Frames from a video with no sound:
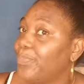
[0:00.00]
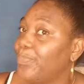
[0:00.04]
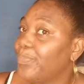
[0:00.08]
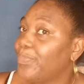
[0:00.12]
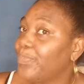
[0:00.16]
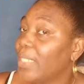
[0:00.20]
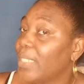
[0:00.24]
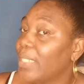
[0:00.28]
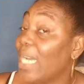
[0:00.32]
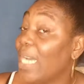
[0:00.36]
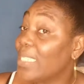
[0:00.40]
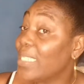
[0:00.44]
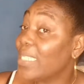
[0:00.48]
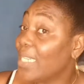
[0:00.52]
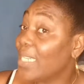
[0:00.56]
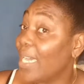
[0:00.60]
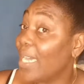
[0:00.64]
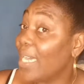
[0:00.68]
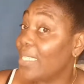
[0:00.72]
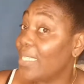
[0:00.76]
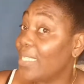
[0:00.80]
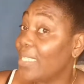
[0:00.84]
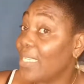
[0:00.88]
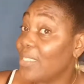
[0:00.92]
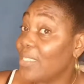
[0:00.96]
Cause
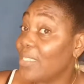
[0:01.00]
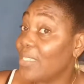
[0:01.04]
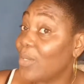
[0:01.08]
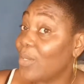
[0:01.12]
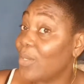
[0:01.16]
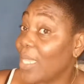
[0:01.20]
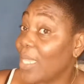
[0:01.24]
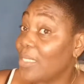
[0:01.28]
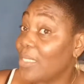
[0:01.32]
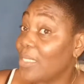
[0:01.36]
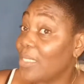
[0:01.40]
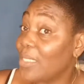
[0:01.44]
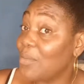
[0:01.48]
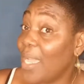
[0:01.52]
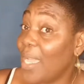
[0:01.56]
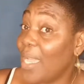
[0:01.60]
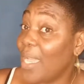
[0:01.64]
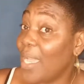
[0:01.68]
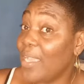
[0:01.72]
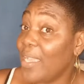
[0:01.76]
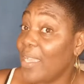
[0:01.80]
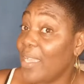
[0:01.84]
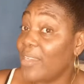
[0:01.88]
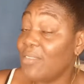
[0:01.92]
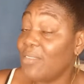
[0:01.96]
guys, as you can see, my
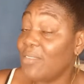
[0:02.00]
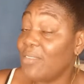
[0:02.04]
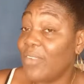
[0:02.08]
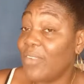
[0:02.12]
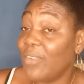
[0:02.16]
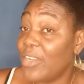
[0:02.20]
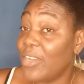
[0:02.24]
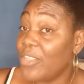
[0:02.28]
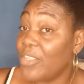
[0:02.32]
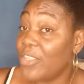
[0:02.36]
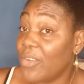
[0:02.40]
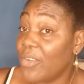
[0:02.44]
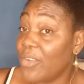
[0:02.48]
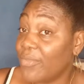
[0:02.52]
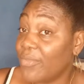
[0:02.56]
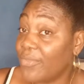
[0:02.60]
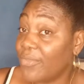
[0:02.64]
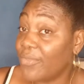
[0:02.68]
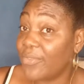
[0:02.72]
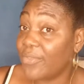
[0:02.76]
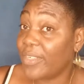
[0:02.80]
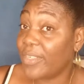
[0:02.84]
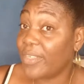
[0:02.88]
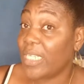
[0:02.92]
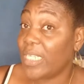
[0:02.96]
hair is very enough.
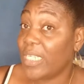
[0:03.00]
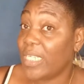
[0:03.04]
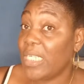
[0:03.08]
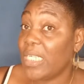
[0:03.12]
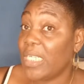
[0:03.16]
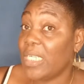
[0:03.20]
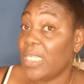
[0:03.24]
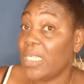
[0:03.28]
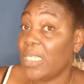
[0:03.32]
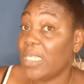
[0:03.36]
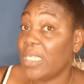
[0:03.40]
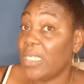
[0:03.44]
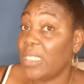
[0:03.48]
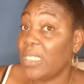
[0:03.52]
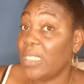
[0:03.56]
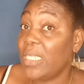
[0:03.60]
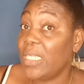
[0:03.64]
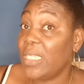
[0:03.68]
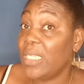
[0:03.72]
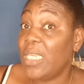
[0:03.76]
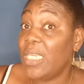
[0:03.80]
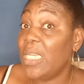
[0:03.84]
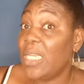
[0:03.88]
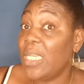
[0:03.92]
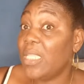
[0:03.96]
You
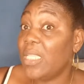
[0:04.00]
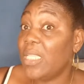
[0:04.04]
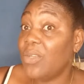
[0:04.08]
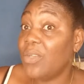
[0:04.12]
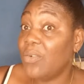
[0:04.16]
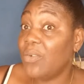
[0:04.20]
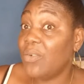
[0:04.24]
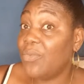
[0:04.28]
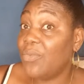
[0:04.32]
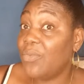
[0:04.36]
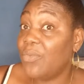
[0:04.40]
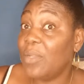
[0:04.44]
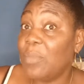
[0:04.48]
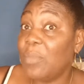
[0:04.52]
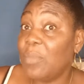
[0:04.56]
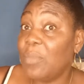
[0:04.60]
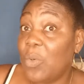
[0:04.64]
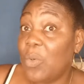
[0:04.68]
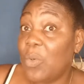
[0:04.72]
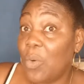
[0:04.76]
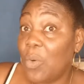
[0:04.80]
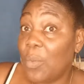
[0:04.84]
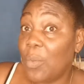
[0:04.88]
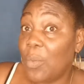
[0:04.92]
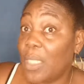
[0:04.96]
hear enough? When I
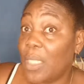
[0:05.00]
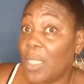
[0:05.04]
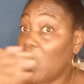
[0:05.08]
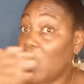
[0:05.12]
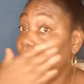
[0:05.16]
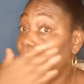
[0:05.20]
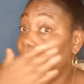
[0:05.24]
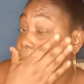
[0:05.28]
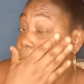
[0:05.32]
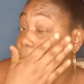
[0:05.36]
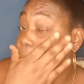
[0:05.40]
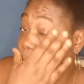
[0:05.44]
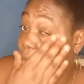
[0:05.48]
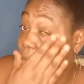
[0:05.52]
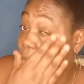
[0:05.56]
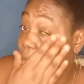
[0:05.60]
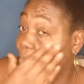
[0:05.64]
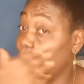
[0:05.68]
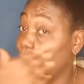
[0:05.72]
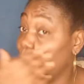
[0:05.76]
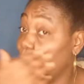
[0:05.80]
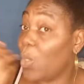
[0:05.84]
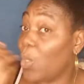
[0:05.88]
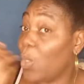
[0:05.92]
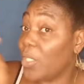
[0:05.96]
comb it down, if I
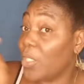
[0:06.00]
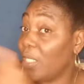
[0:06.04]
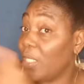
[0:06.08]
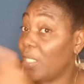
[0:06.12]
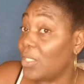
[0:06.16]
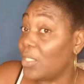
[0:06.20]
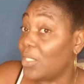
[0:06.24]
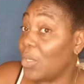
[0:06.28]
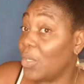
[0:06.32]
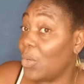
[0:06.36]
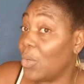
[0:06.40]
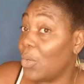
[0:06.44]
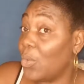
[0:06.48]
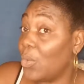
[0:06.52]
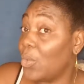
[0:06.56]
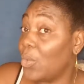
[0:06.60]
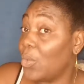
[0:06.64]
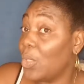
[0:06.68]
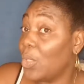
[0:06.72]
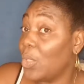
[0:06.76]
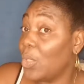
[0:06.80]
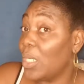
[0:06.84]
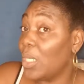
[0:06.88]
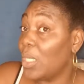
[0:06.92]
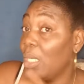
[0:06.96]
cut it now,
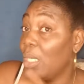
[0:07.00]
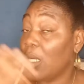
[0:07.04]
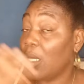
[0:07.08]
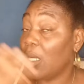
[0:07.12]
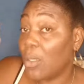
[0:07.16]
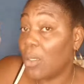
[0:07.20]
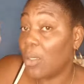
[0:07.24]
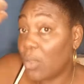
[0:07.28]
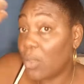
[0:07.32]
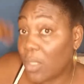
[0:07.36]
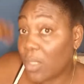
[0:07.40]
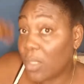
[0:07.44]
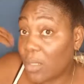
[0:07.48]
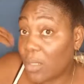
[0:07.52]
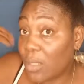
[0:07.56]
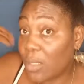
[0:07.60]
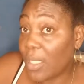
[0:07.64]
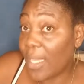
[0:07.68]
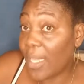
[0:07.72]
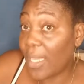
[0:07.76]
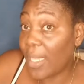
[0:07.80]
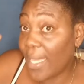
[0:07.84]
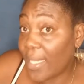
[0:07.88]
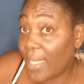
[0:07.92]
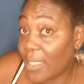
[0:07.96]
cut the
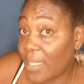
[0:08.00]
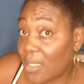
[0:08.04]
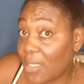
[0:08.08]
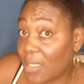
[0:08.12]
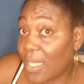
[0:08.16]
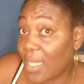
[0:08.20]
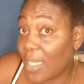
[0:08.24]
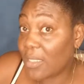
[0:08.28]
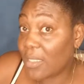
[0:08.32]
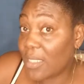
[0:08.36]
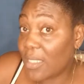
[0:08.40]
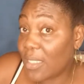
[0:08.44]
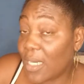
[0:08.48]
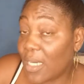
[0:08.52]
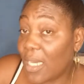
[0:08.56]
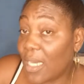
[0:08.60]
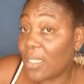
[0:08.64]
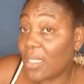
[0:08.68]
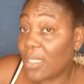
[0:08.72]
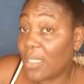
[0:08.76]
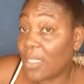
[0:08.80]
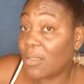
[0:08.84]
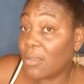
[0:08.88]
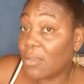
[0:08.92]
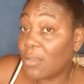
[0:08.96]
ends and thing
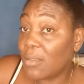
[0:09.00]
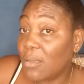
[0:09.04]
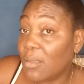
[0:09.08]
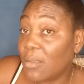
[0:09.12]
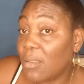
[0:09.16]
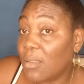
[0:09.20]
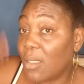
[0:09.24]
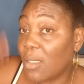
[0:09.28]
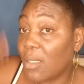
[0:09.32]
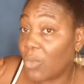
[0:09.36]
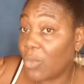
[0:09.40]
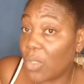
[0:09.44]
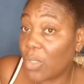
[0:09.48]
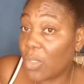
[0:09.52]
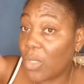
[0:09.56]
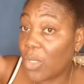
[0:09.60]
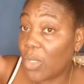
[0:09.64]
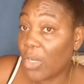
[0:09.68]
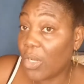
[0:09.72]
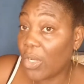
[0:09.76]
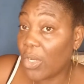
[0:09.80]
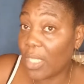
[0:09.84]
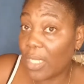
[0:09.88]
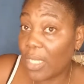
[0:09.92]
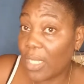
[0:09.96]
and, you know,
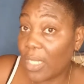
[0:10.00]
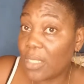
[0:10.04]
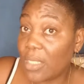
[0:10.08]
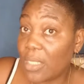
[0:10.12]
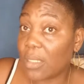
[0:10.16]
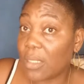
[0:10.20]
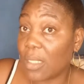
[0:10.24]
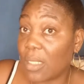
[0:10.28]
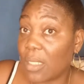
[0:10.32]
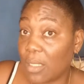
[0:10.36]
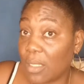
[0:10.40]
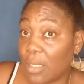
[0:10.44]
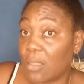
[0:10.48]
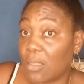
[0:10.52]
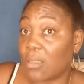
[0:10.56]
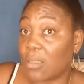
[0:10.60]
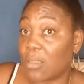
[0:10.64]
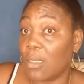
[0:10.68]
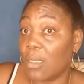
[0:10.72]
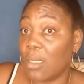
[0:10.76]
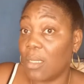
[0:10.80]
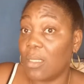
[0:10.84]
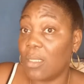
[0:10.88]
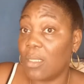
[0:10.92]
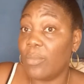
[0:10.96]
curl it, it's
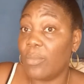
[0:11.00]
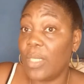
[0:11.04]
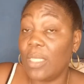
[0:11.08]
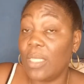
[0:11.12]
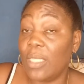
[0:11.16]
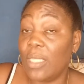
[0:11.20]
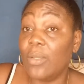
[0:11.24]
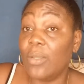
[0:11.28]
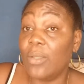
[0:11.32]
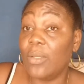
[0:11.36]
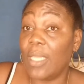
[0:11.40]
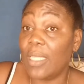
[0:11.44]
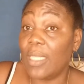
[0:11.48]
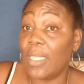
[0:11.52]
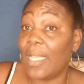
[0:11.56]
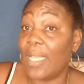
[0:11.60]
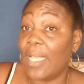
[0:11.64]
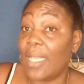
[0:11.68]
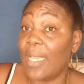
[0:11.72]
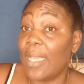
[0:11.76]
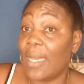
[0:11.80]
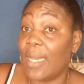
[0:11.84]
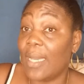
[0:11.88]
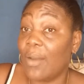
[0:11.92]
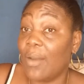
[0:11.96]
gonna be looking
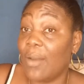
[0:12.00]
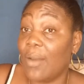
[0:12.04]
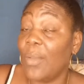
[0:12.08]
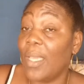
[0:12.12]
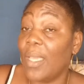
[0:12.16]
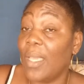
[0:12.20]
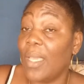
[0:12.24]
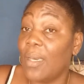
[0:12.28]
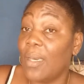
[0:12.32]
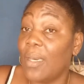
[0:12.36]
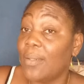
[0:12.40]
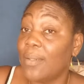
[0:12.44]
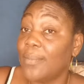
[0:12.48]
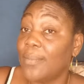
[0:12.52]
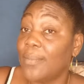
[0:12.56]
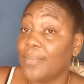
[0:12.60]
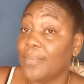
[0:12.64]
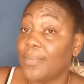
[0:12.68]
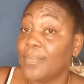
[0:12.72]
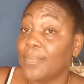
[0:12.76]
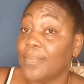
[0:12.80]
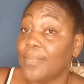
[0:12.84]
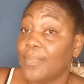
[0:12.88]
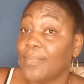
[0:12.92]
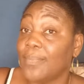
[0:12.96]
like a wig.
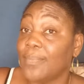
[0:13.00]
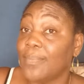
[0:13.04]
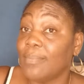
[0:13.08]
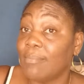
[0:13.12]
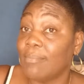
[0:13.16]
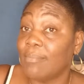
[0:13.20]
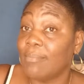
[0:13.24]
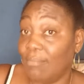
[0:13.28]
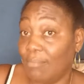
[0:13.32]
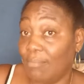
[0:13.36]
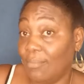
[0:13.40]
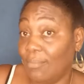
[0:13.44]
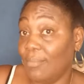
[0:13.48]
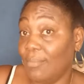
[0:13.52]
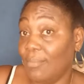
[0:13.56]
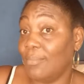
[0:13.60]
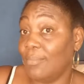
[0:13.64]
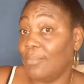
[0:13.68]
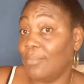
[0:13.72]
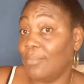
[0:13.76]
Mm -hmm.